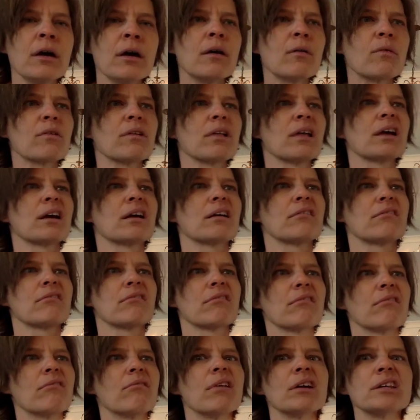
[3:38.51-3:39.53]
we're like,
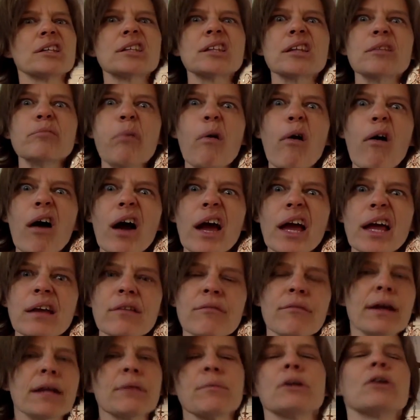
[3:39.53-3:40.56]
what's the point,
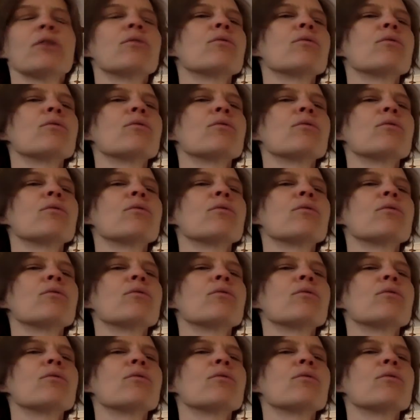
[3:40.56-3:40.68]
right?